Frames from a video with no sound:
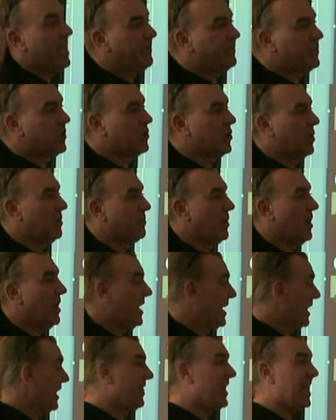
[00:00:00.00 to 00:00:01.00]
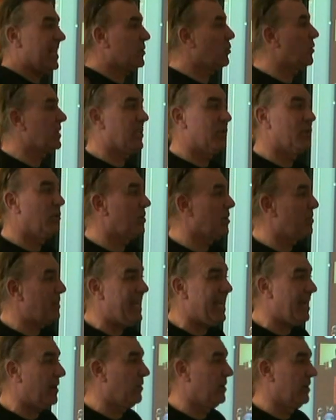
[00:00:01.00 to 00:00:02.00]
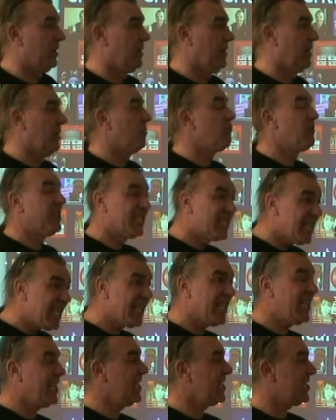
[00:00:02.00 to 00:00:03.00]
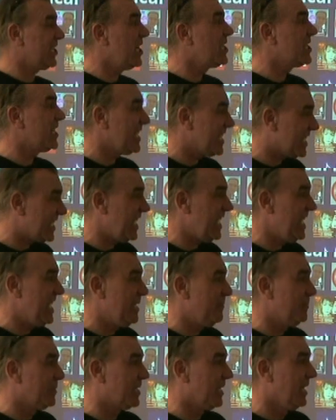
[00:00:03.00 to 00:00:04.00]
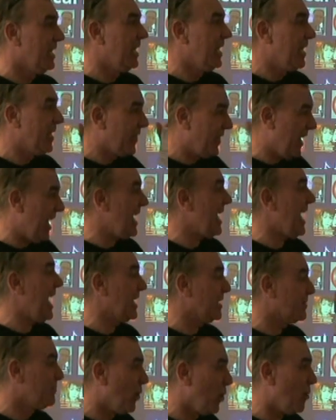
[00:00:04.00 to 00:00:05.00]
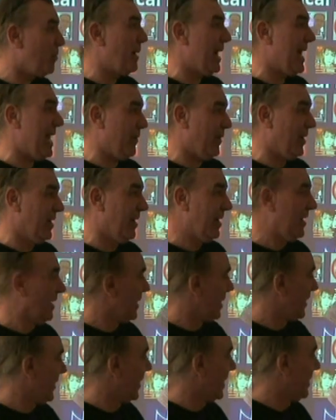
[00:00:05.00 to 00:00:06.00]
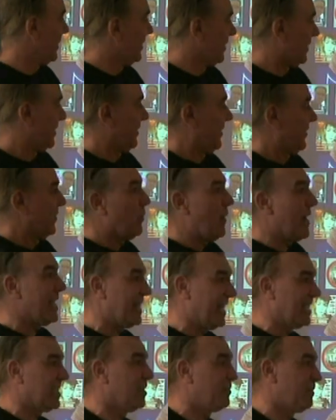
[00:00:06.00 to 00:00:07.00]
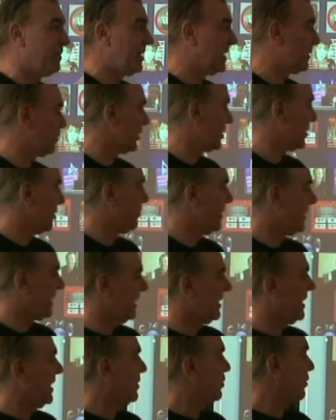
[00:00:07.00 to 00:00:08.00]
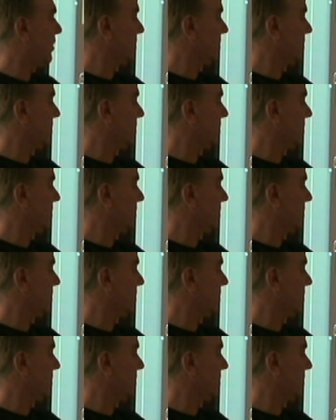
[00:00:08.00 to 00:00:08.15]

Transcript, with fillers: left to top right, and that's what it's all about. Ridiculous as it seems, that has more power than the way this was done, but then this